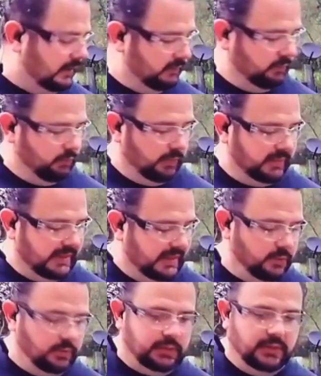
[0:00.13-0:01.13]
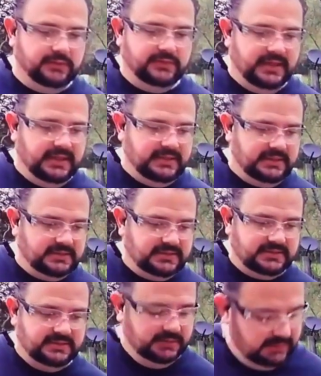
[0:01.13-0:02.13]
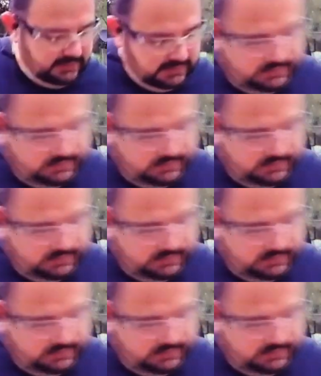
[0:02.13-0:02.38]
Uh, what we got going on today is